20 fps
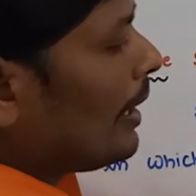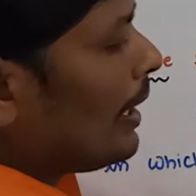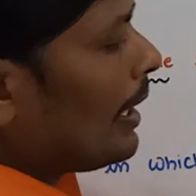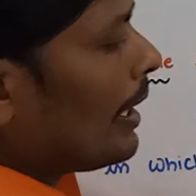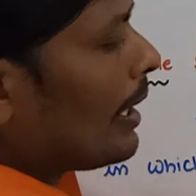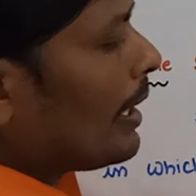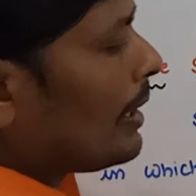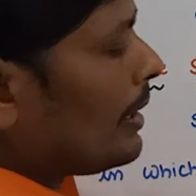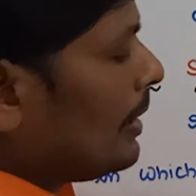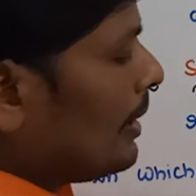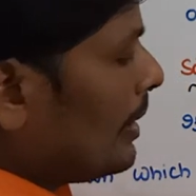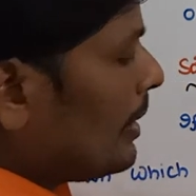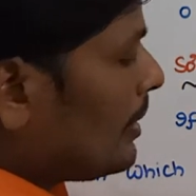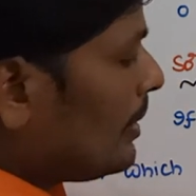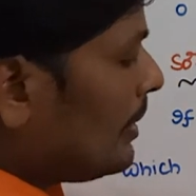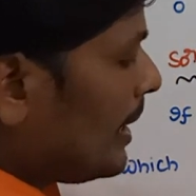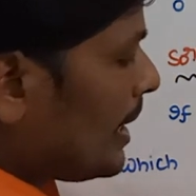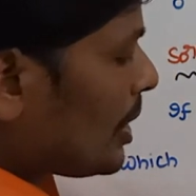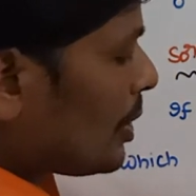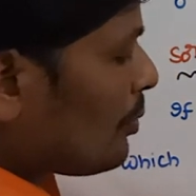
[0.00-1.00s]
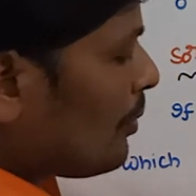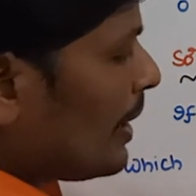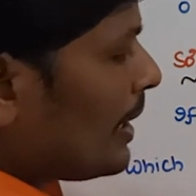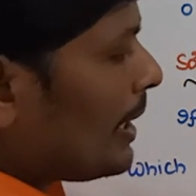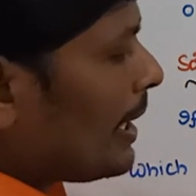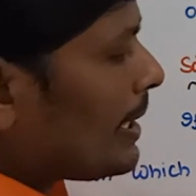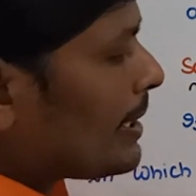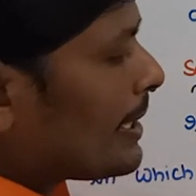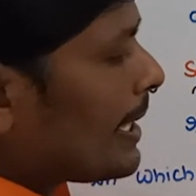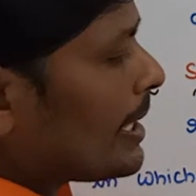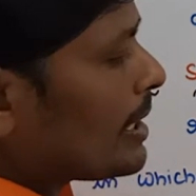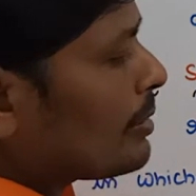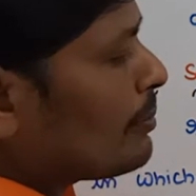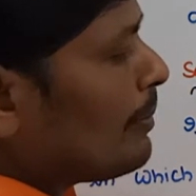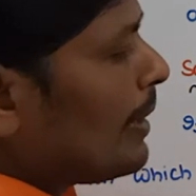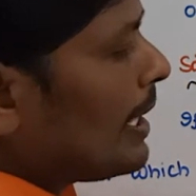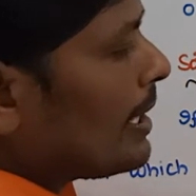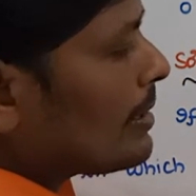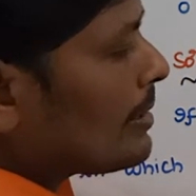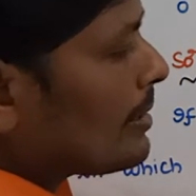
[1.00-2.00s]
Here, this 26
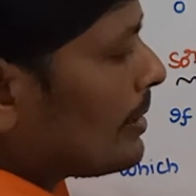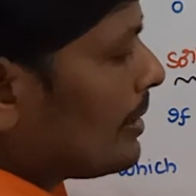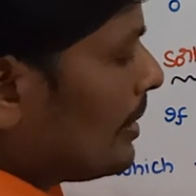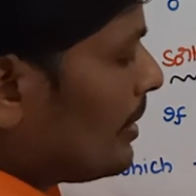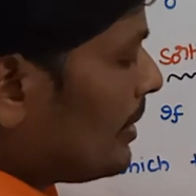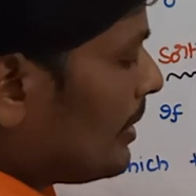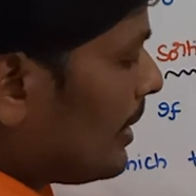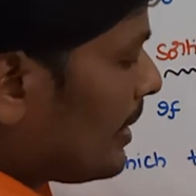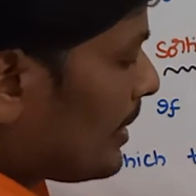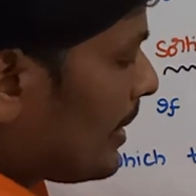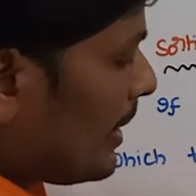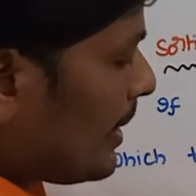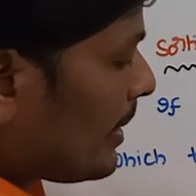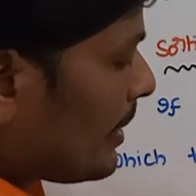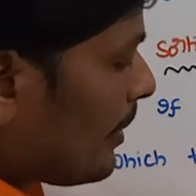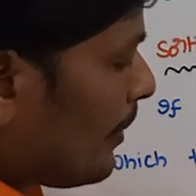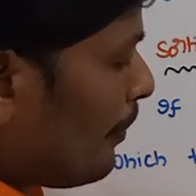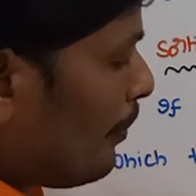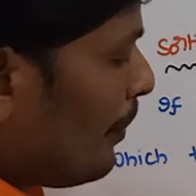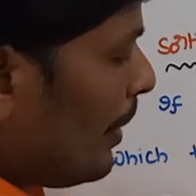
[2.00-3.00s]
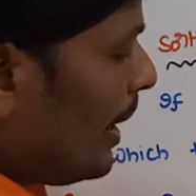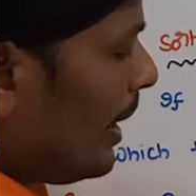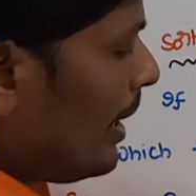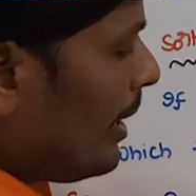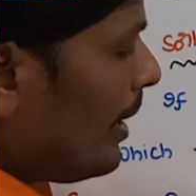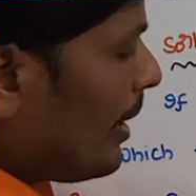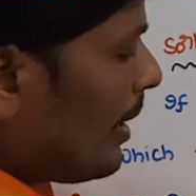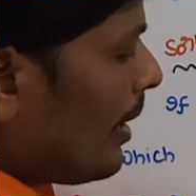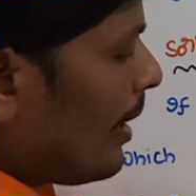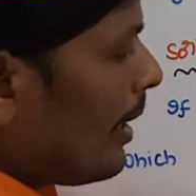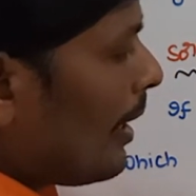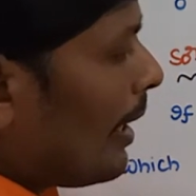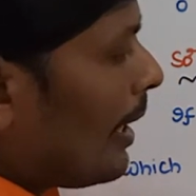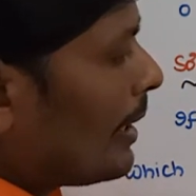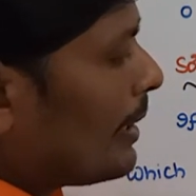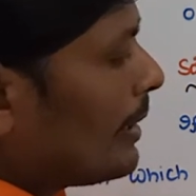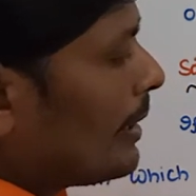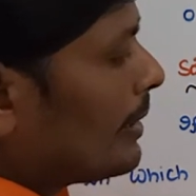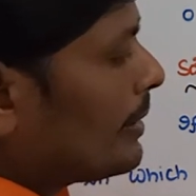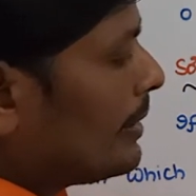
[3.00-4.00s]
means this is a B
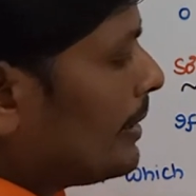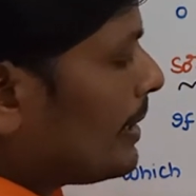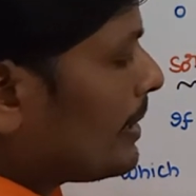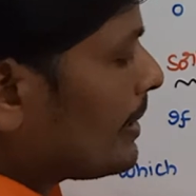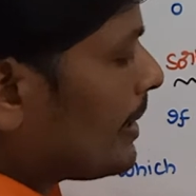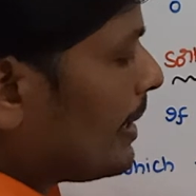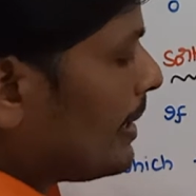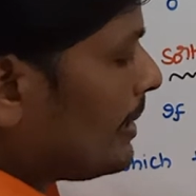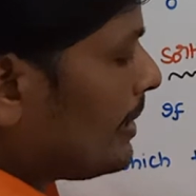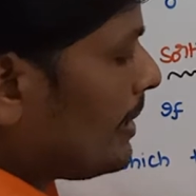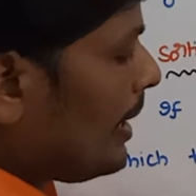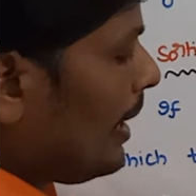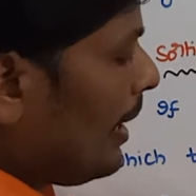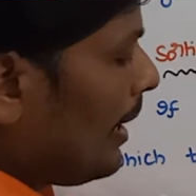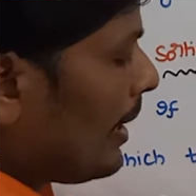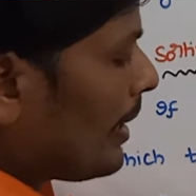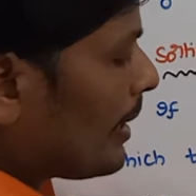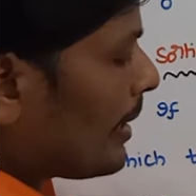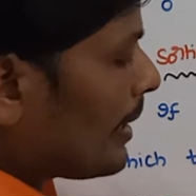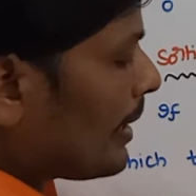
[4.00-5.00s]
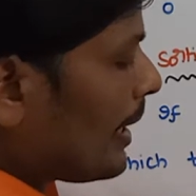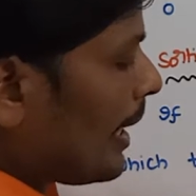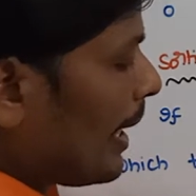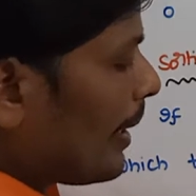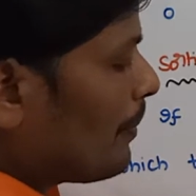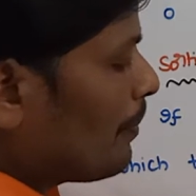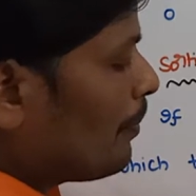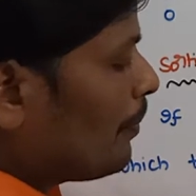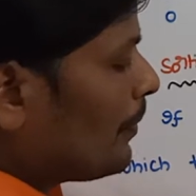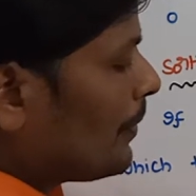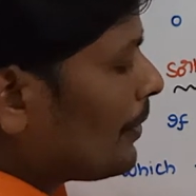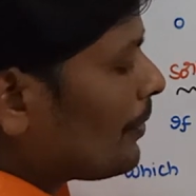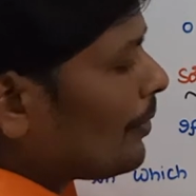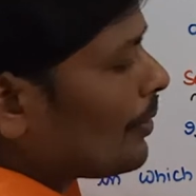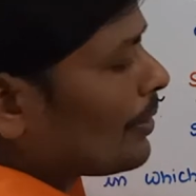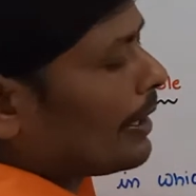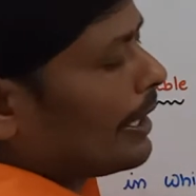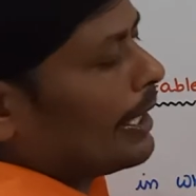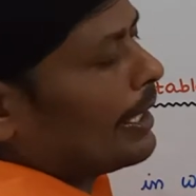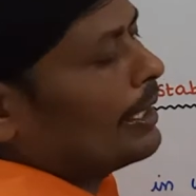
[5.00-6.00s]
and this is a A.
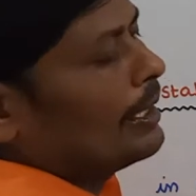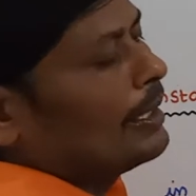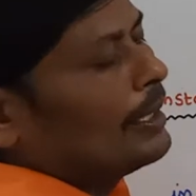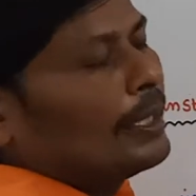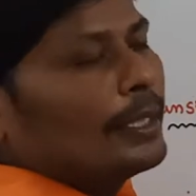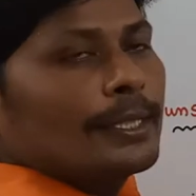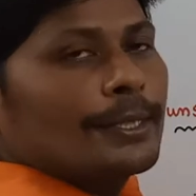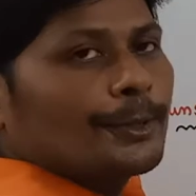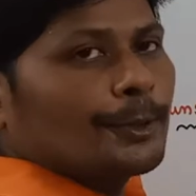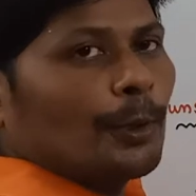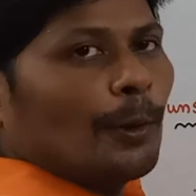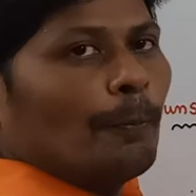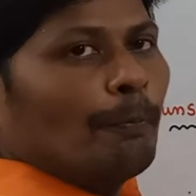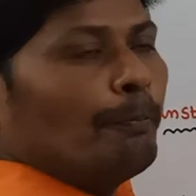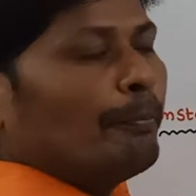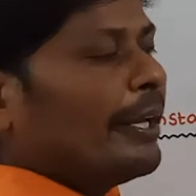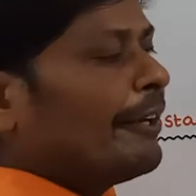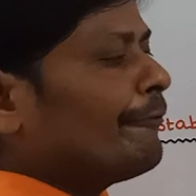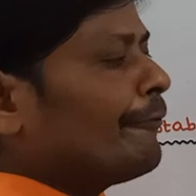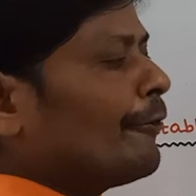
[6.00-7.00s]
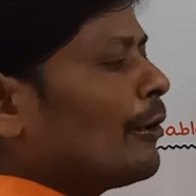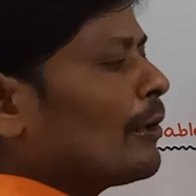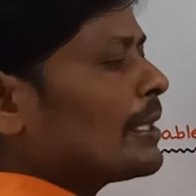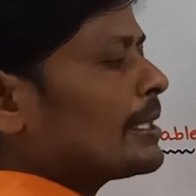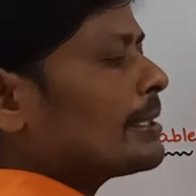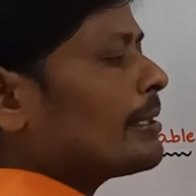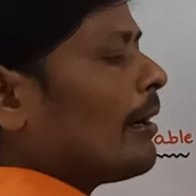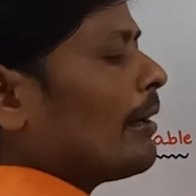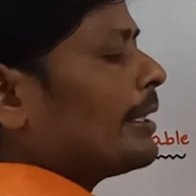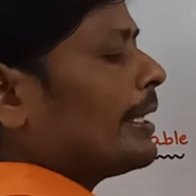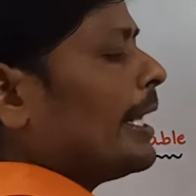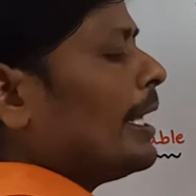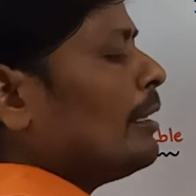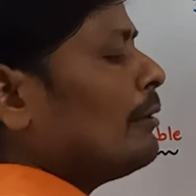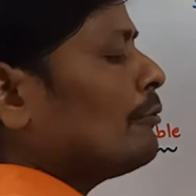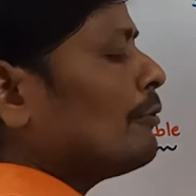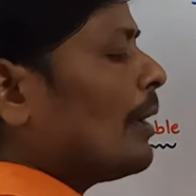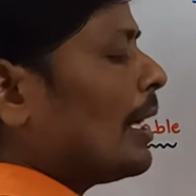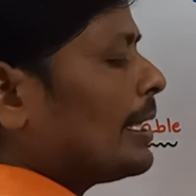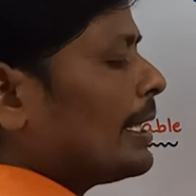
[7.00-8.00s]
Okay, so before
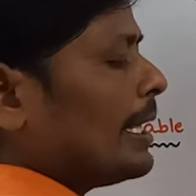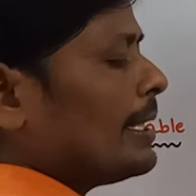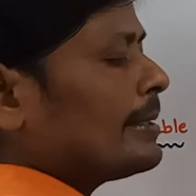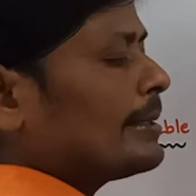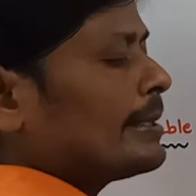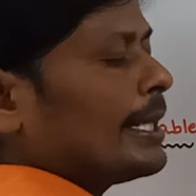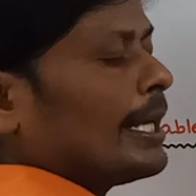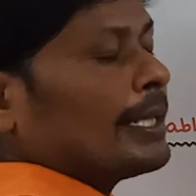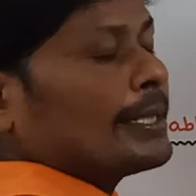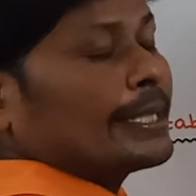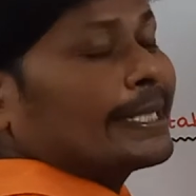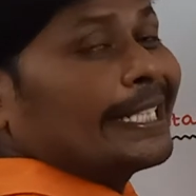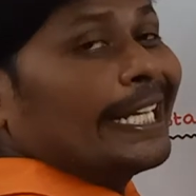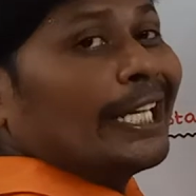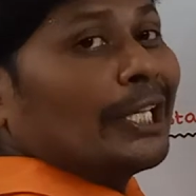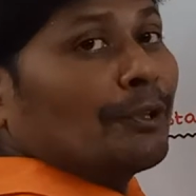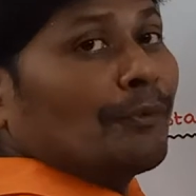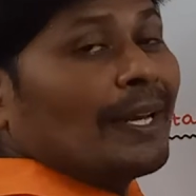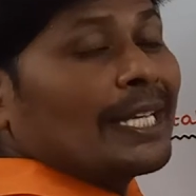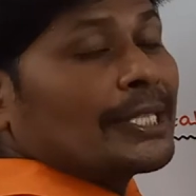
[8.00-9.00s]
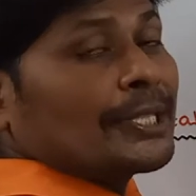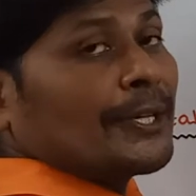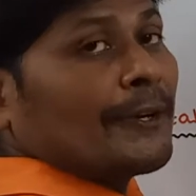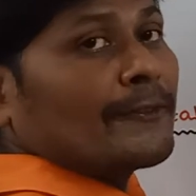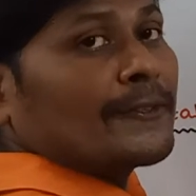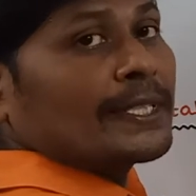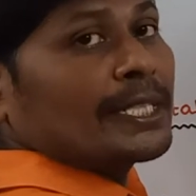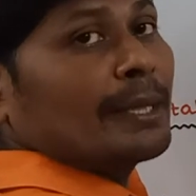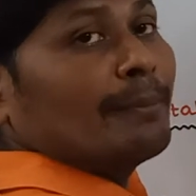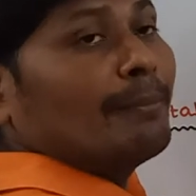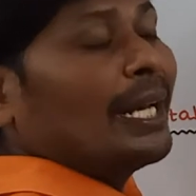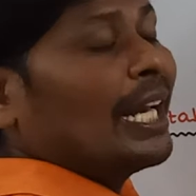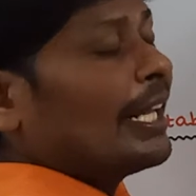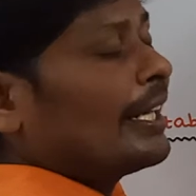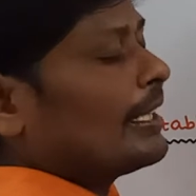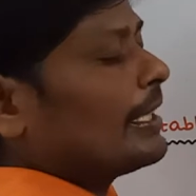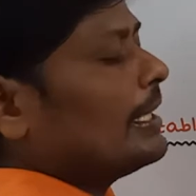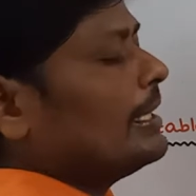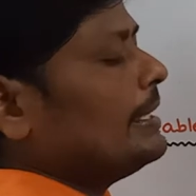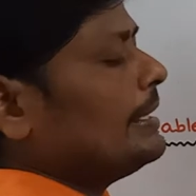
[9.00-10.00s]
sorting, what is the sequence of
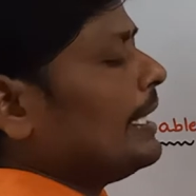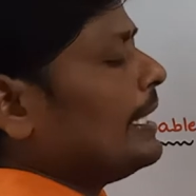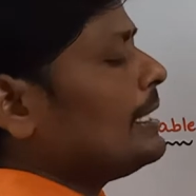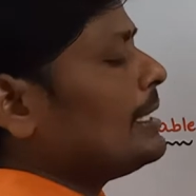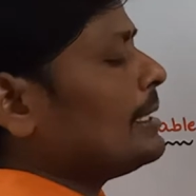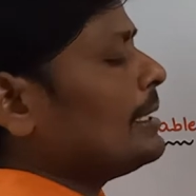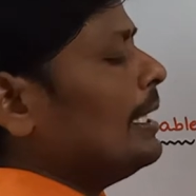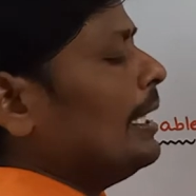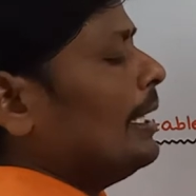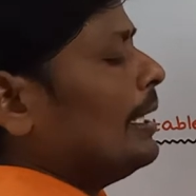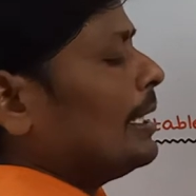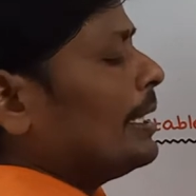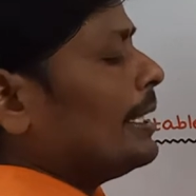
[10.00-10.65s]
similar contents?